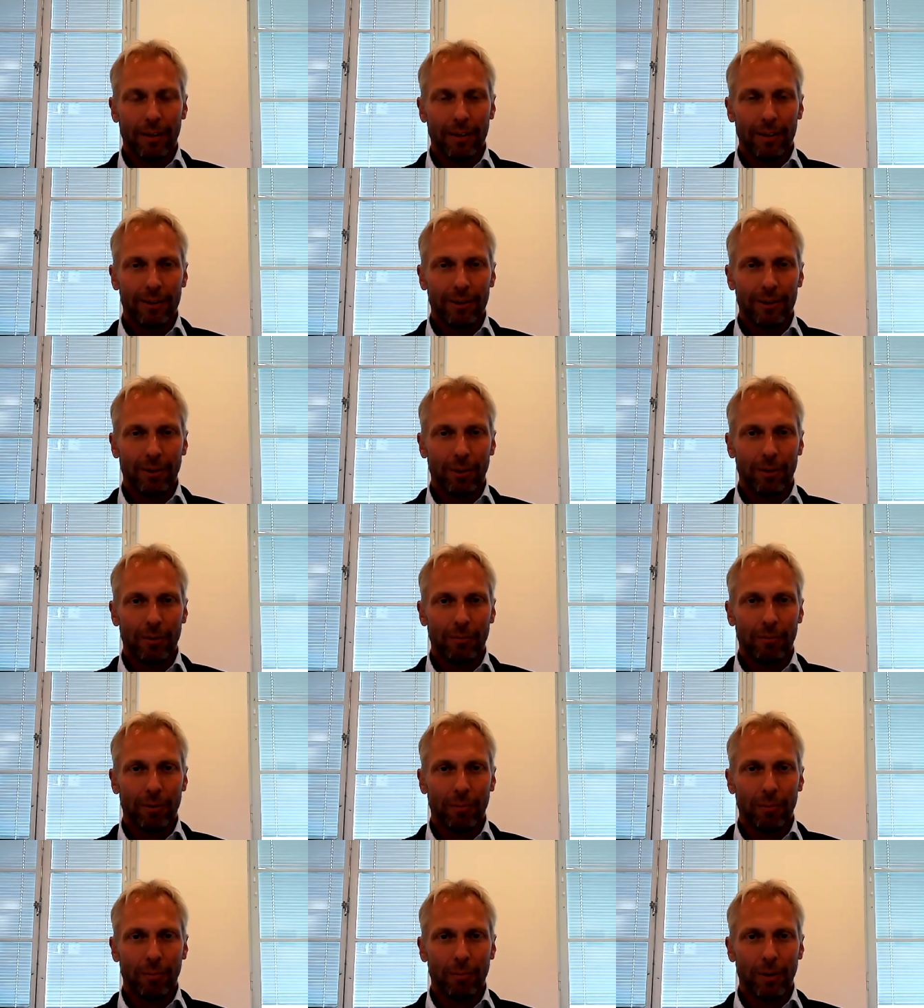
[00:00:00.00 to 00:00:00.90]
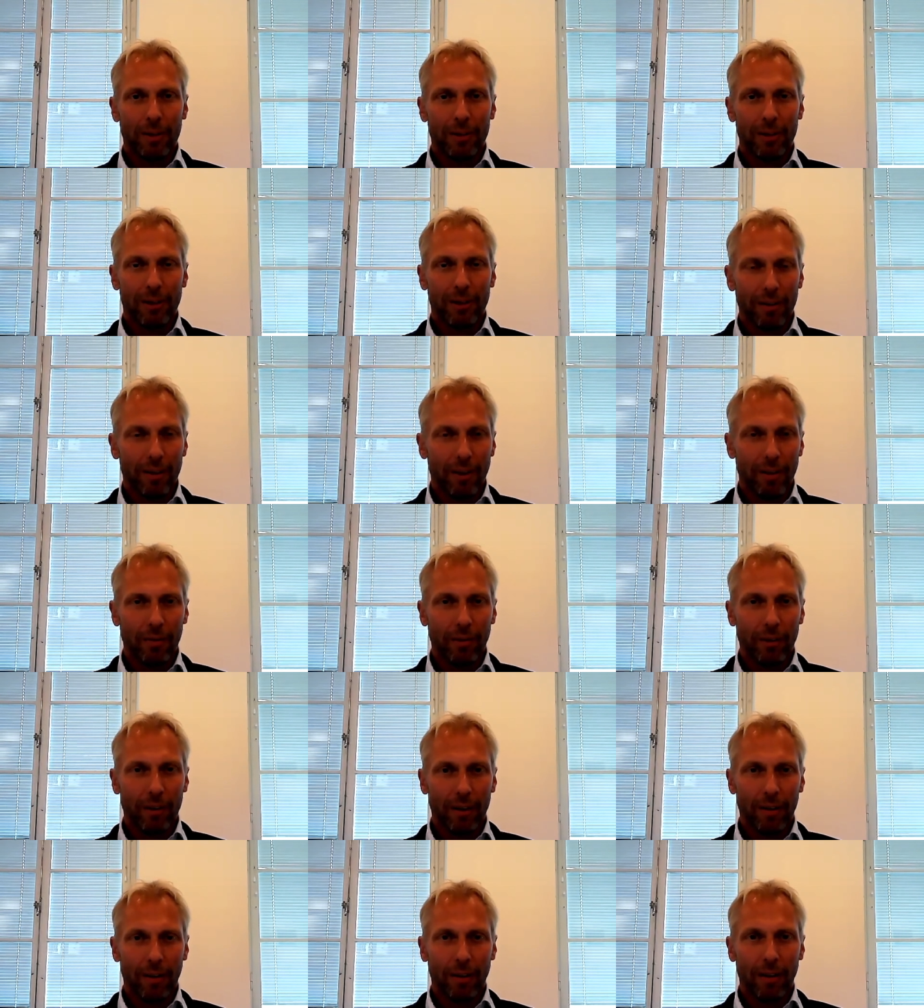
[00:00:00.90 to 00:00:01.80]
started from basically
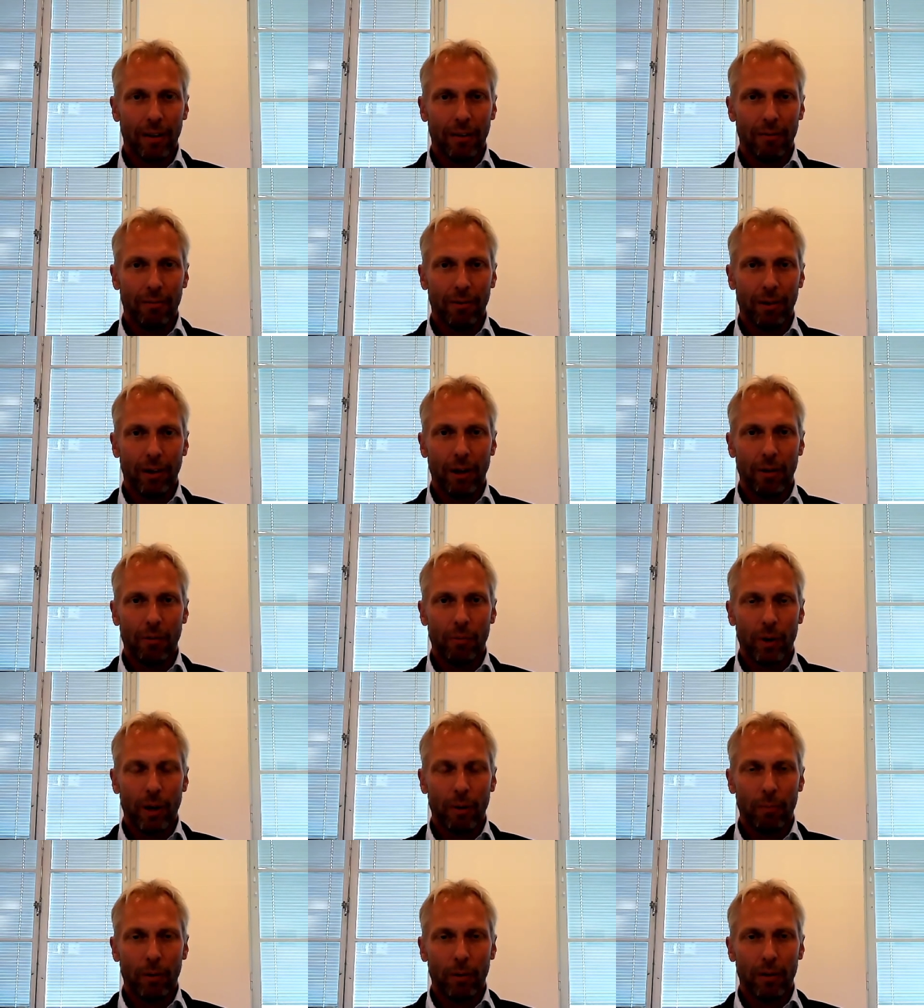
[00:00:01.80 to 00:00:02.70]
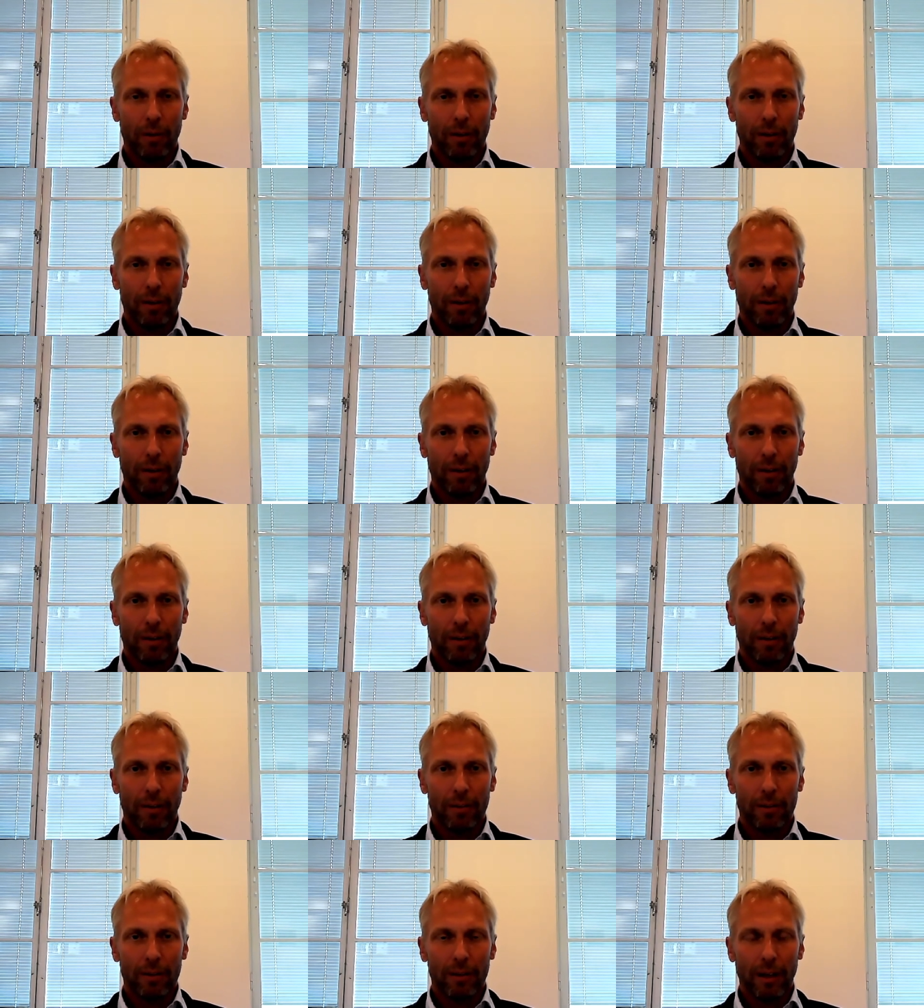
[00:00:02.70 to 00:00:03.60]
nothing and, and very rapidly
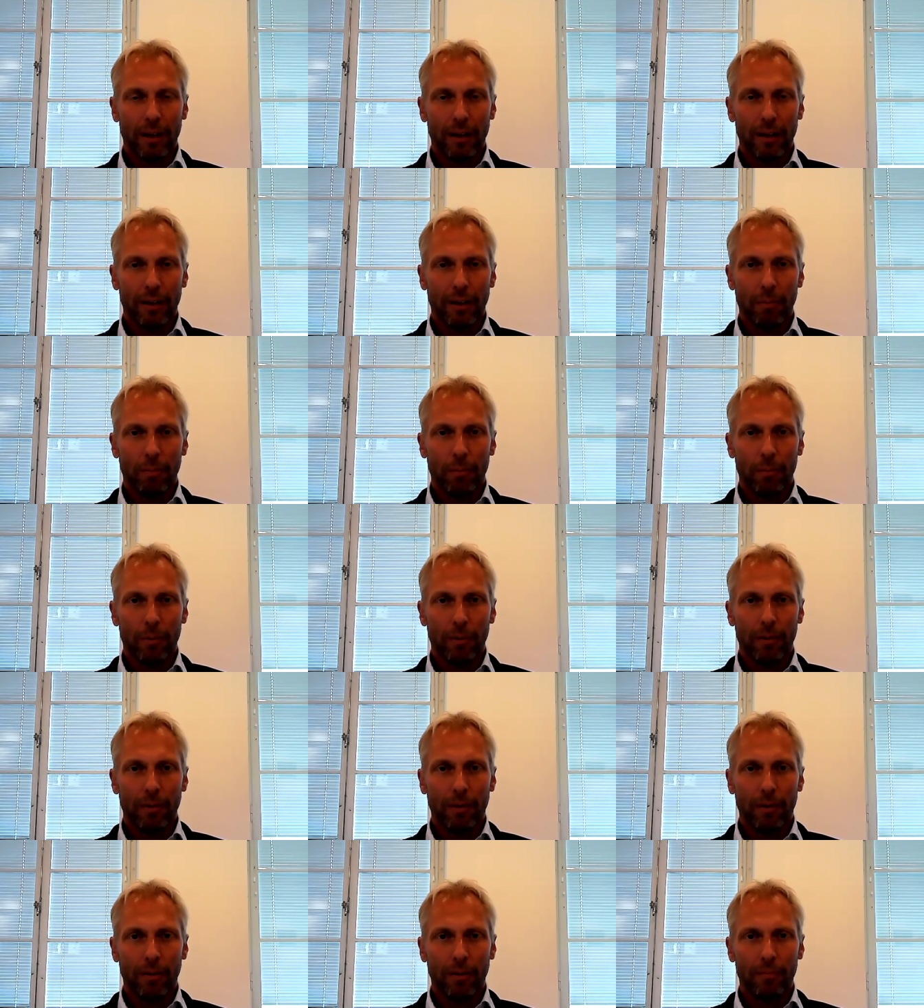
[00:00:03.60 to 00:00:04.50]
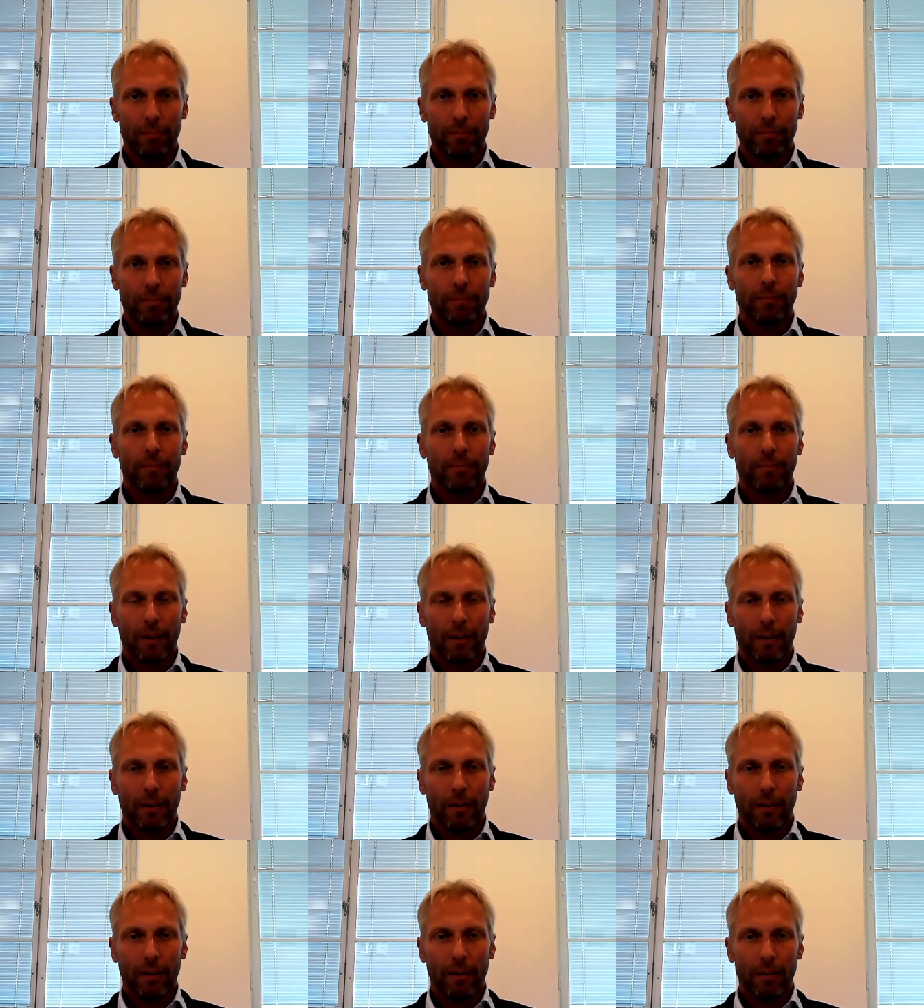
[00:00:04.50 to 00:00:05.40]
uh, scaled up, um,
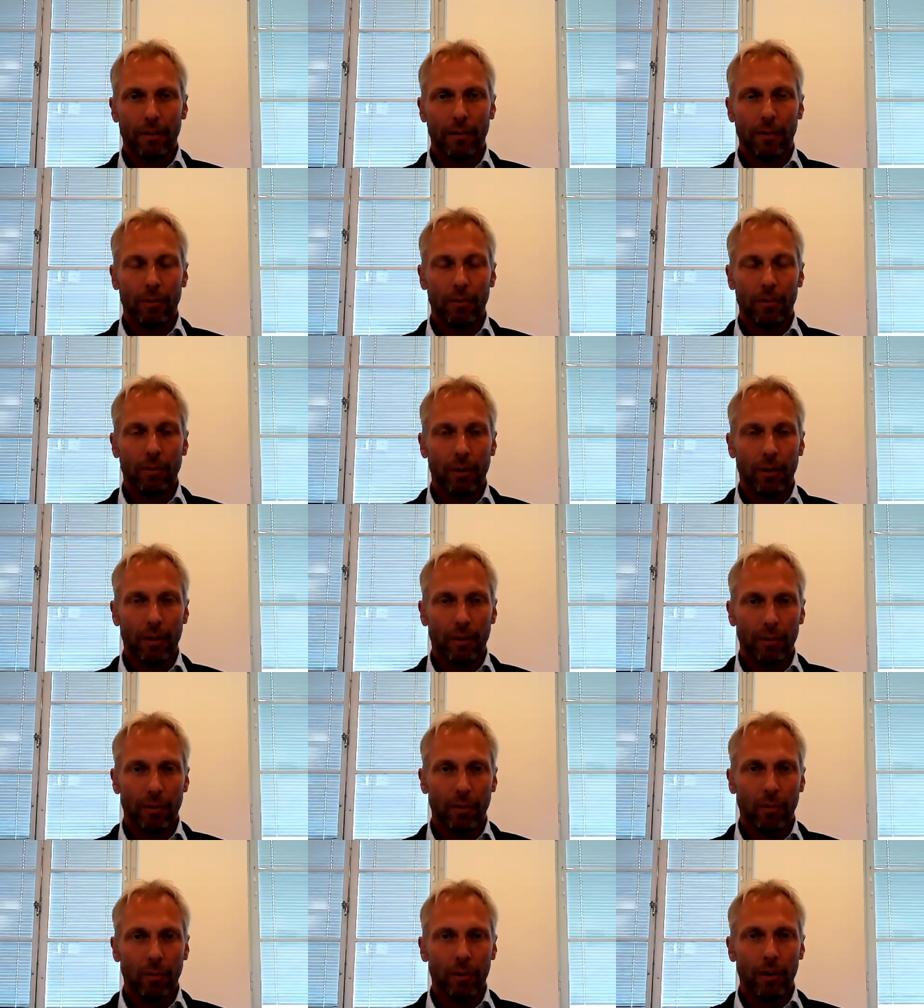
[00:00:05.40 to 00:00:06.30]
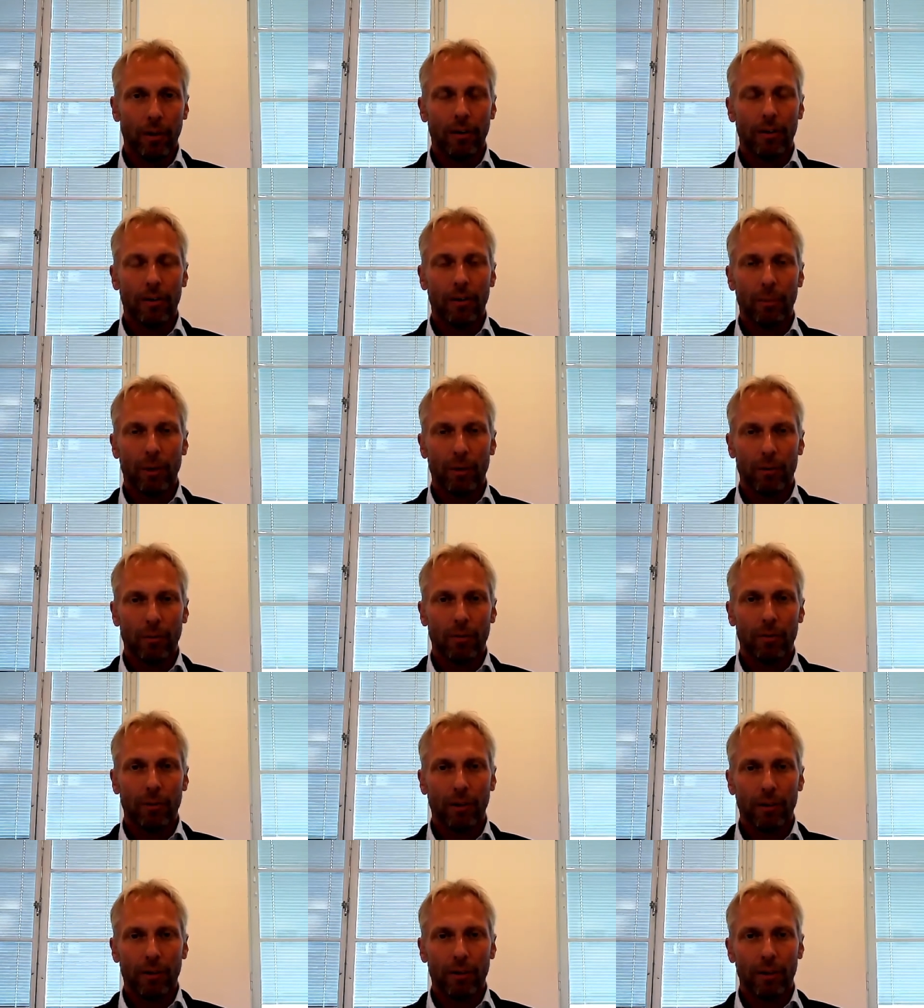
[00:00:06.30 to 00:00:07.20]
in, not only in their own country but
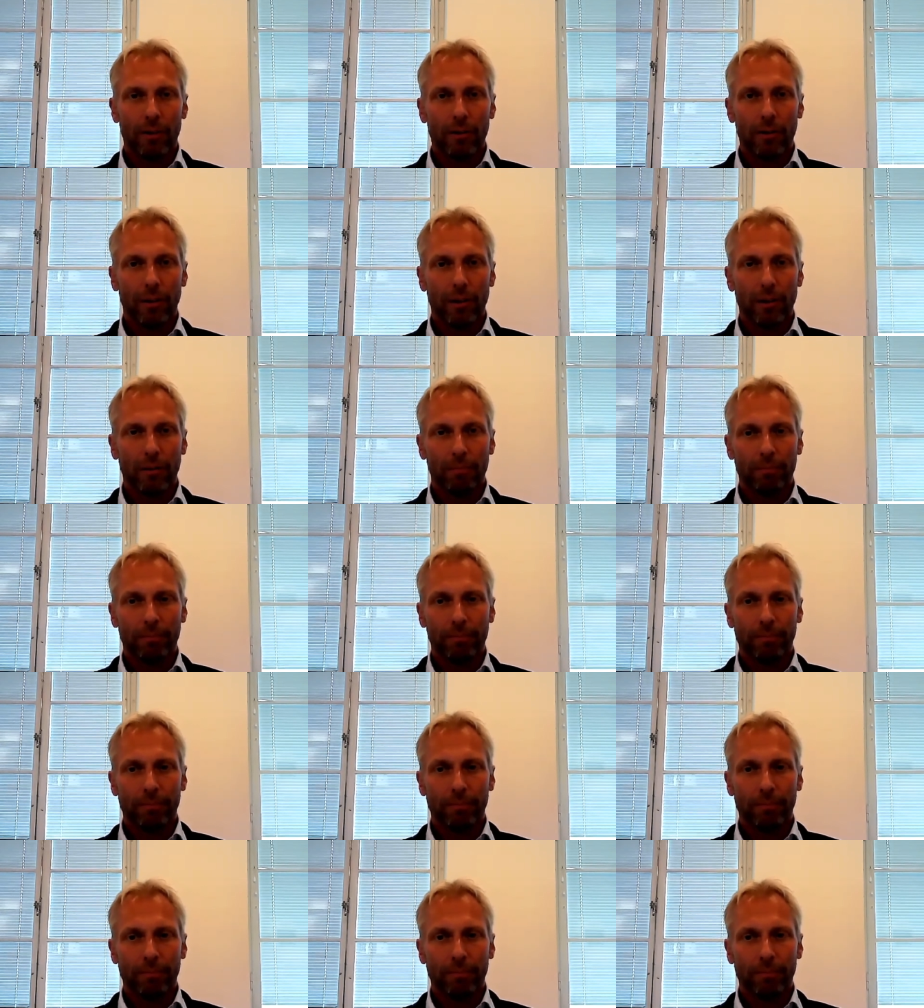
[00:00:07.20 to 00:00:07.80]
also internationally.